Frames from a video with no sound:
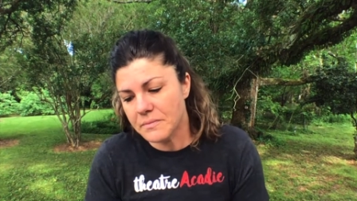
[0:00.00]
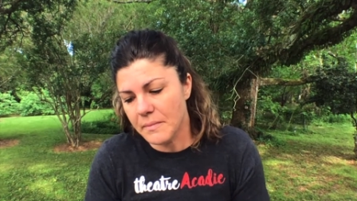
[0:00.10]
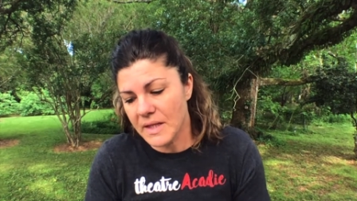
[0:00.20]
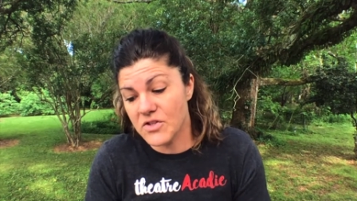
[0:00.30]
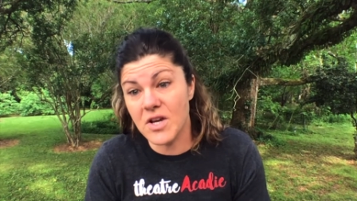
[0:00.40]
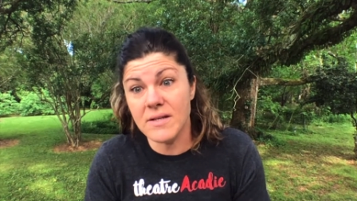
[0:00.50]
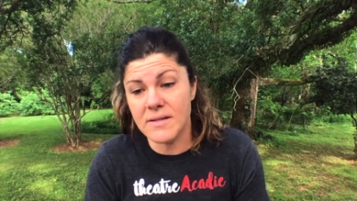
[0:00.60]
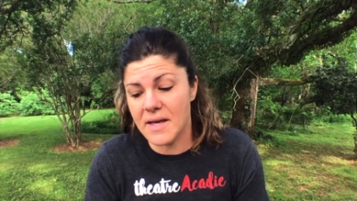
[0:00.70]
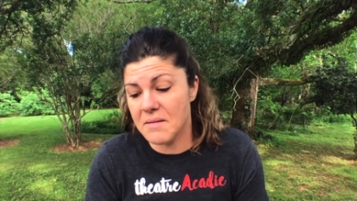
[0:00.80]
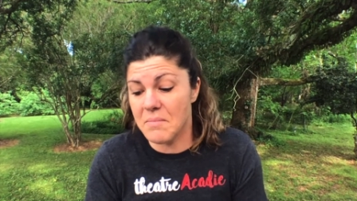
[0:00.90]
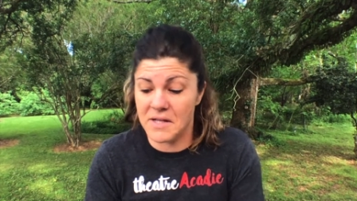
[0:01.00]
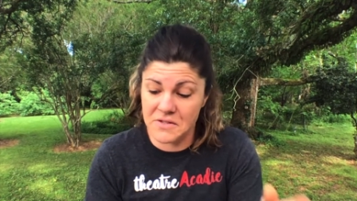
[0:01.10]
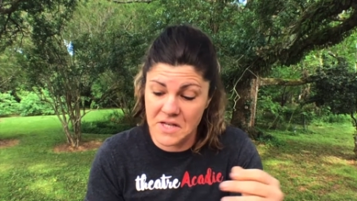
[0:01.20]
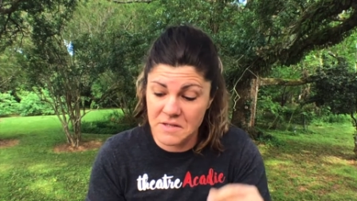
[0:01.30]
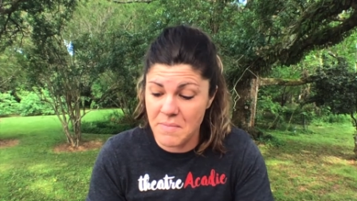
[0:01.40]
Just then,
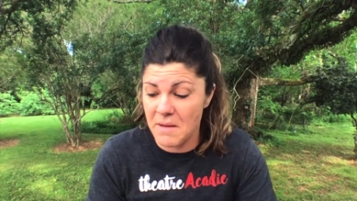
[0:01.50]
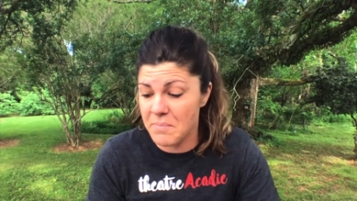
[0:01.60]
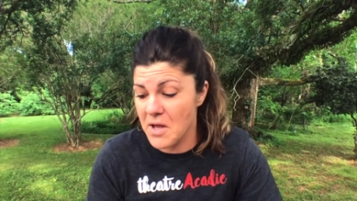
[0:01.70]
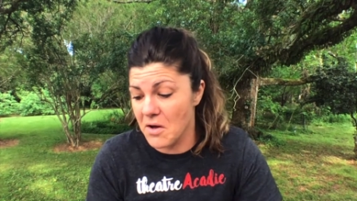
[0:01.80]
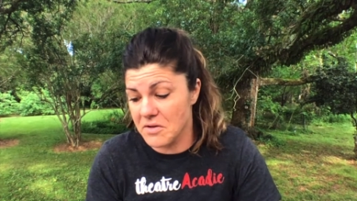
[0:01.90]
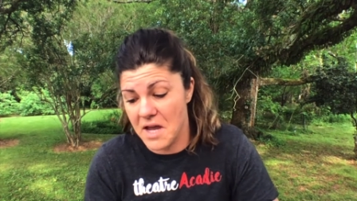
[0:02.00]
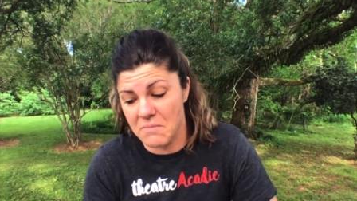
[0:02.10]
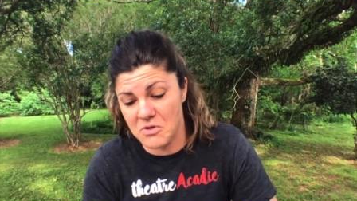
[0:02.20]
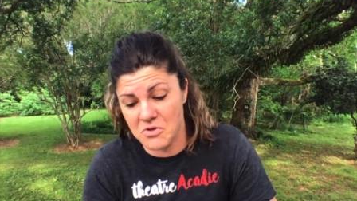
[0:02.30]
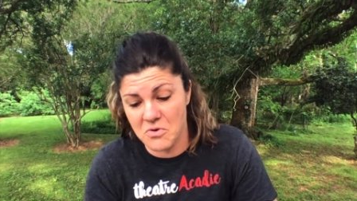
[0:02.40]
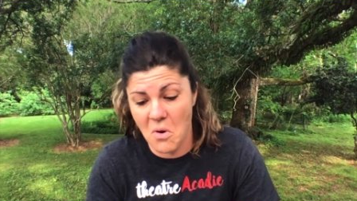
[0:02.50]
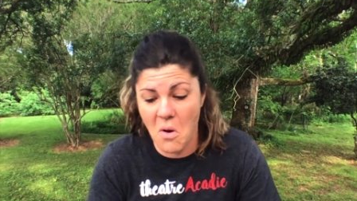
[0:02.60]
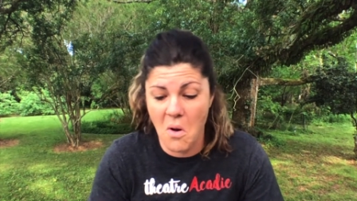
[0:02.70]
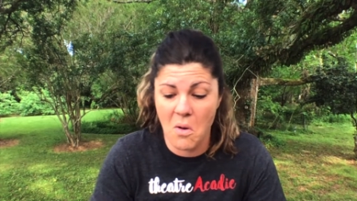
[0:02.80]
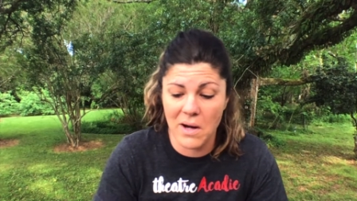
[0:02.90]
Batiste Bete came
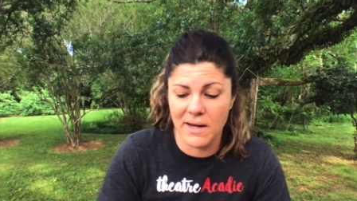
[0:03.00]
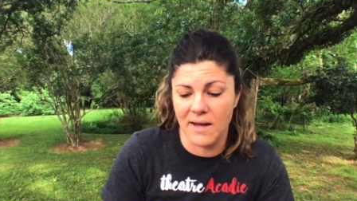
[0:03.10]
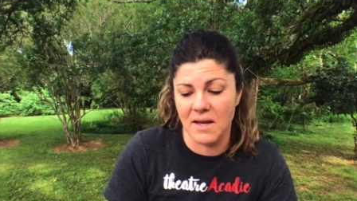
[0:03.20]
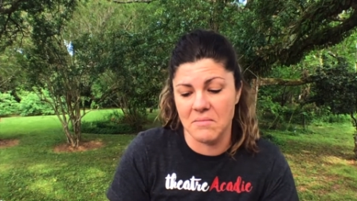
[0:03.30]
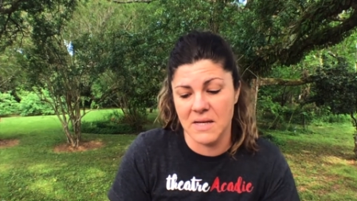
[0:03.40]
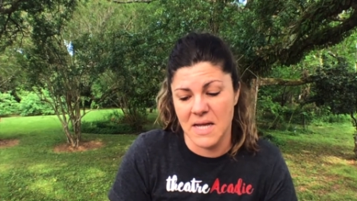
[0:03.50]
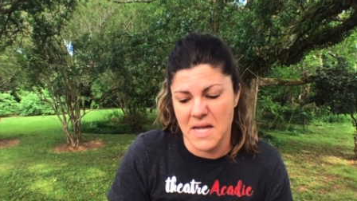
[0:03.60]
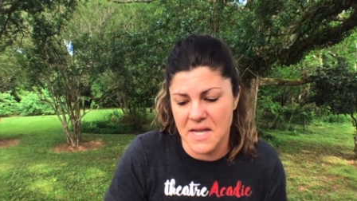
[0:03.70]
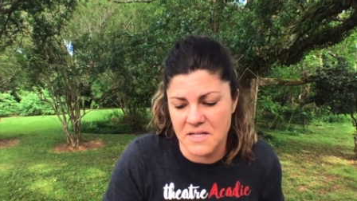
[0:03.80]
strolling in, his